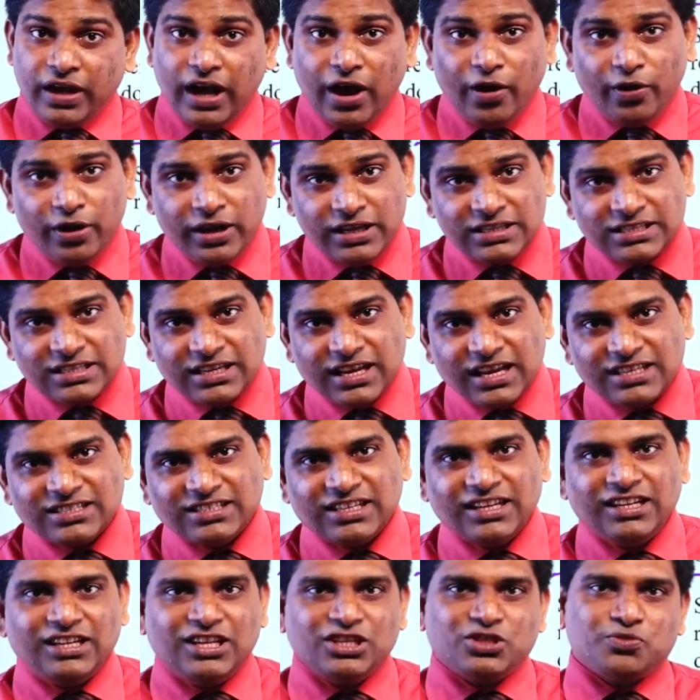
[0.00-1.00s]
have discussed
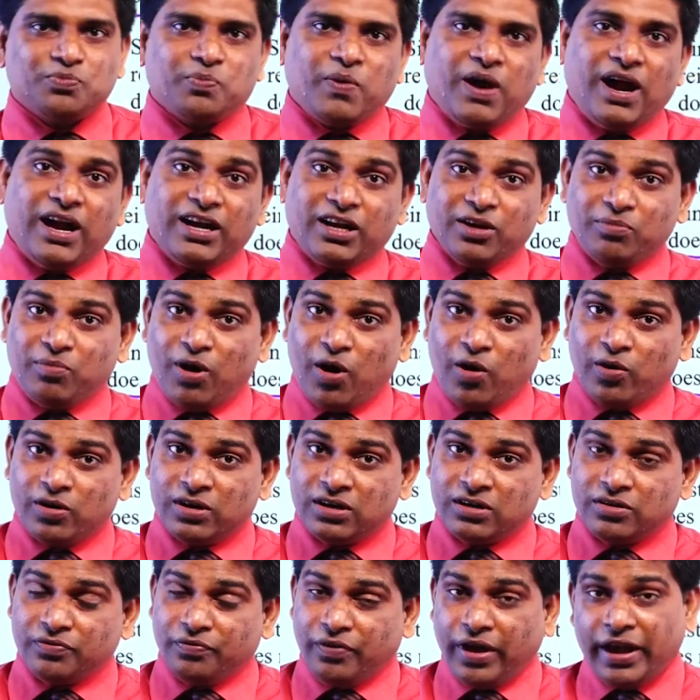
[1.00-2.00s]
in this part
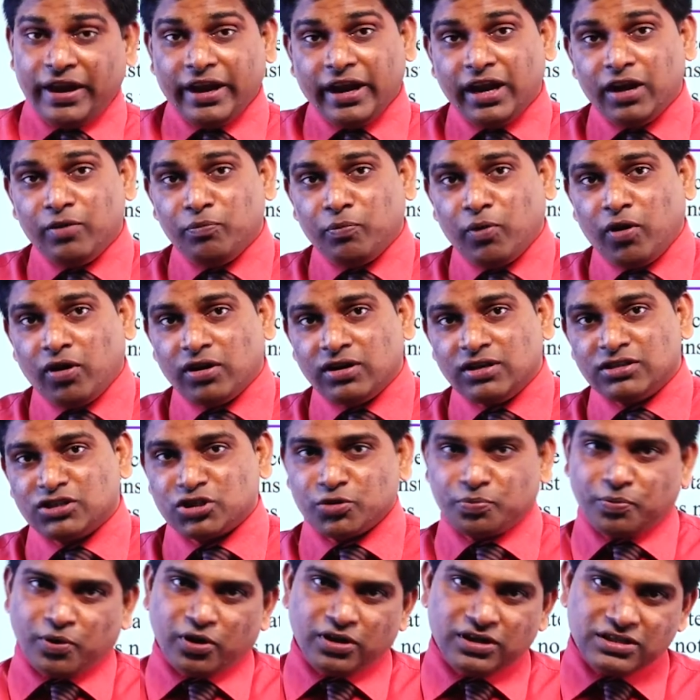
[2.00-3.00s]
about very important
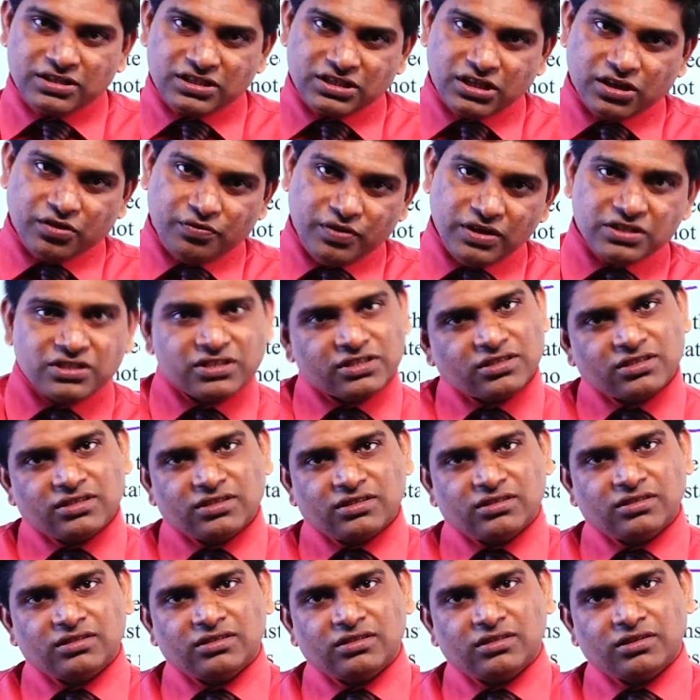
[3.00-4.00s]
supporting service,
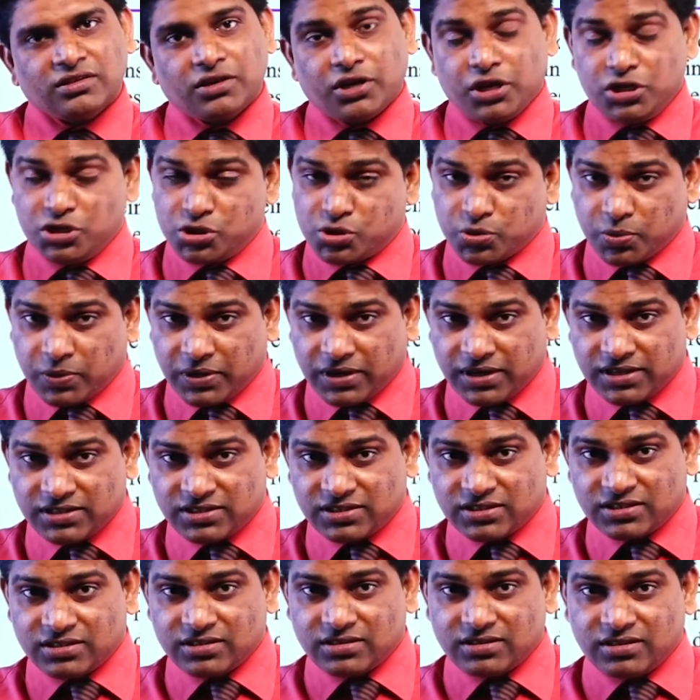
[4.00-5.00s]

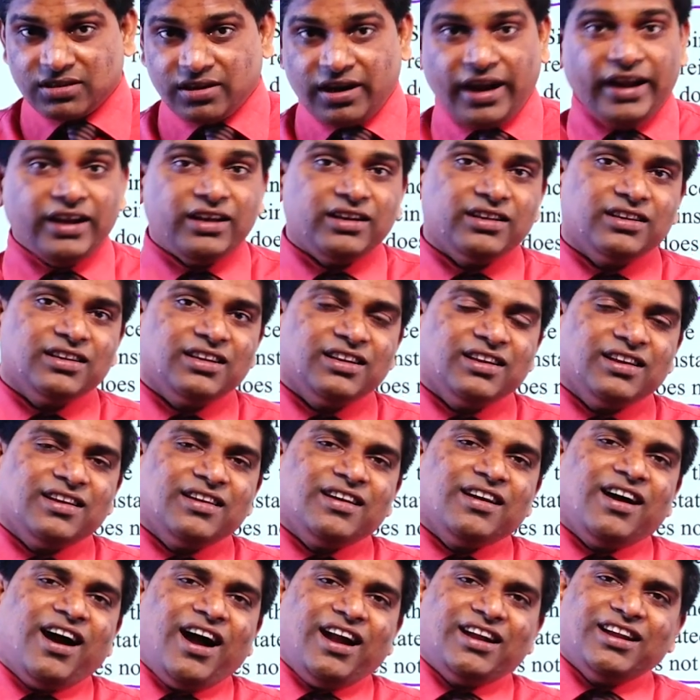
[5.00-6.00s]
insurance, right?
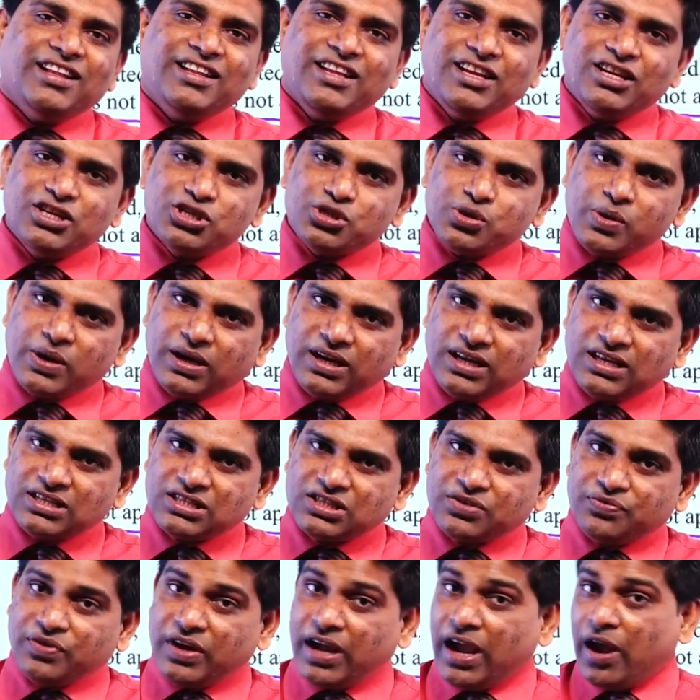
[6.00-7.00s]
Under the
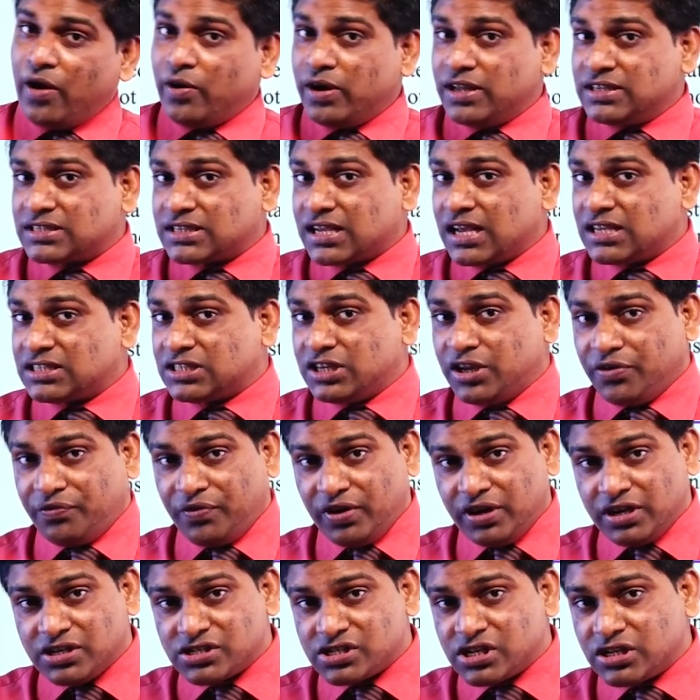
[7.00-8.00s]
insurance, we have discussed
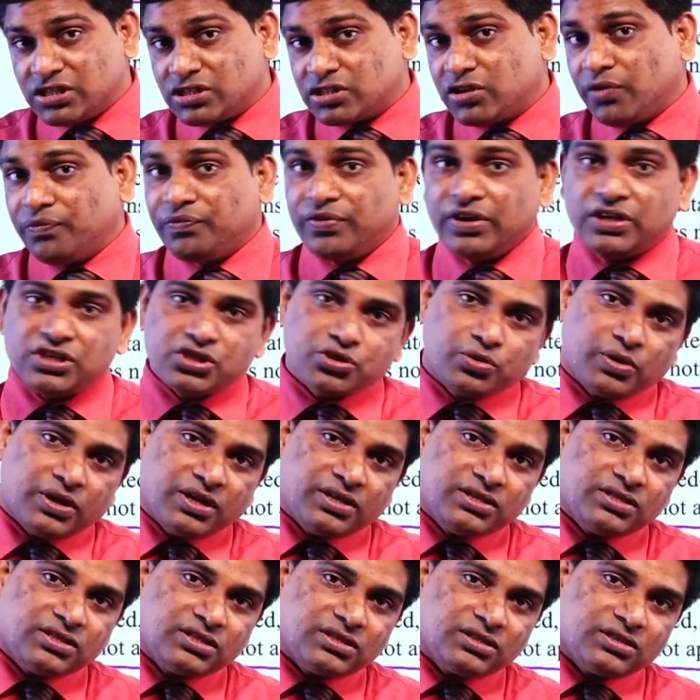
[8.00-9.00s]
definitions of
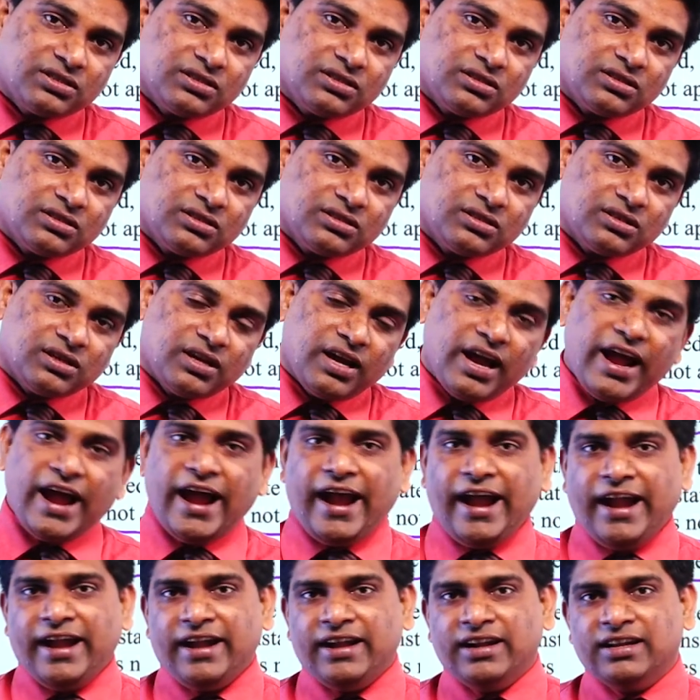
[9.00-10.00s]
insurance
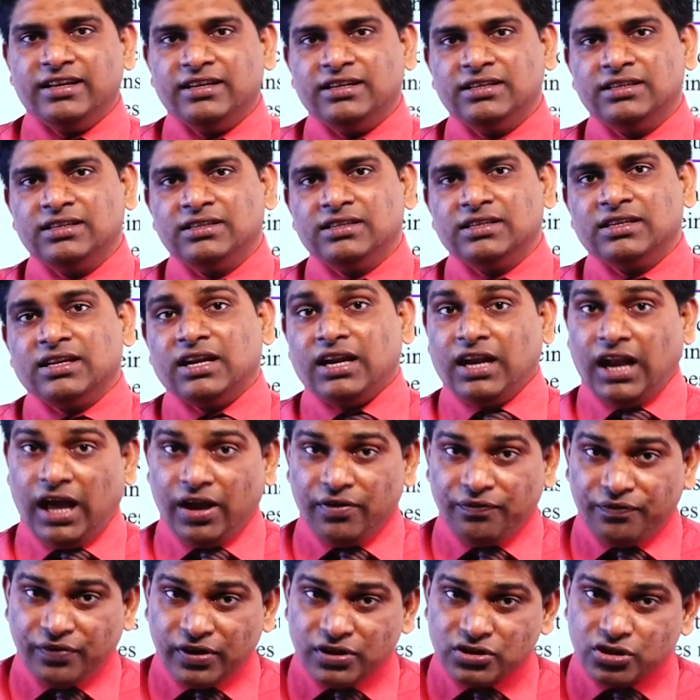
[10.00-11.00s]
and
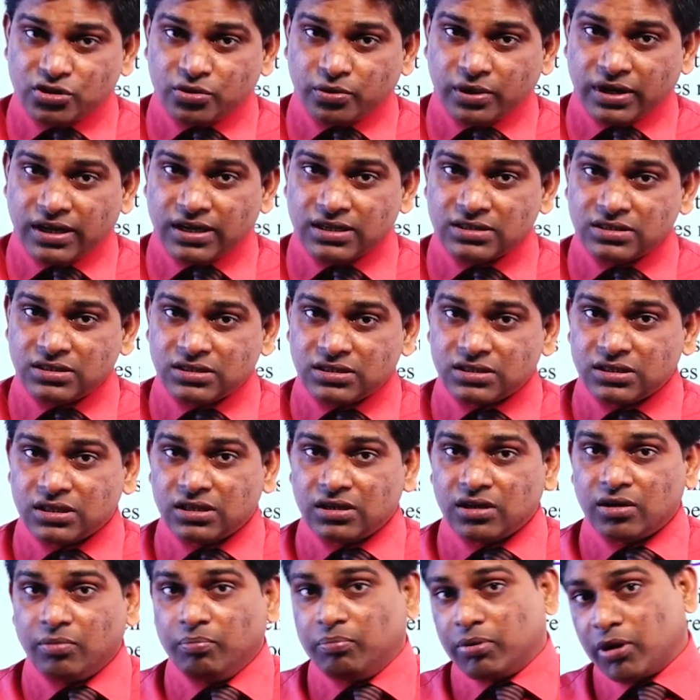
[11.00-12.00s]
life insurance,
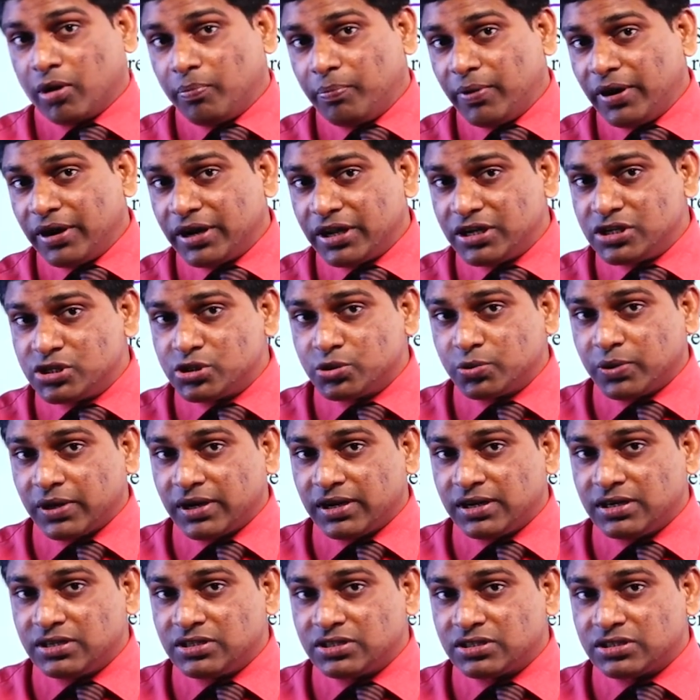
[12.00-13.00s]
property
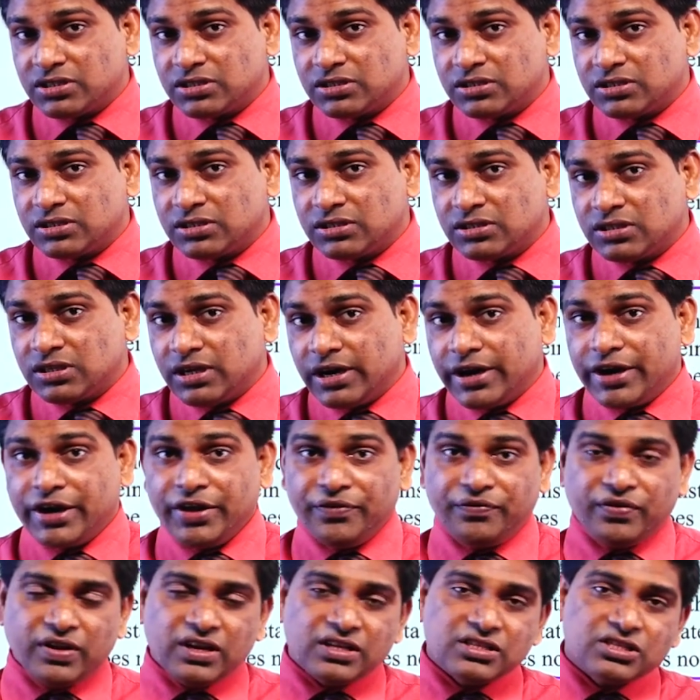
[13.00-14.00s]
insurance,
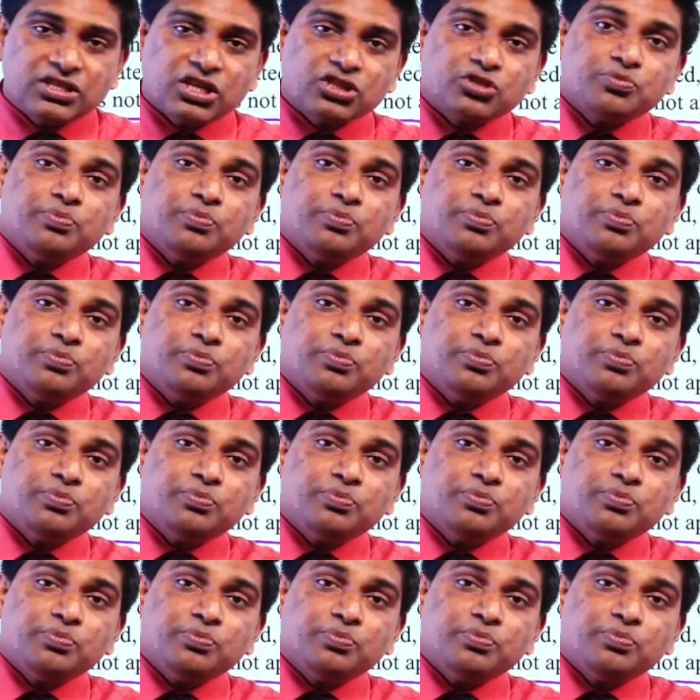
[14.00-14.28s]
differences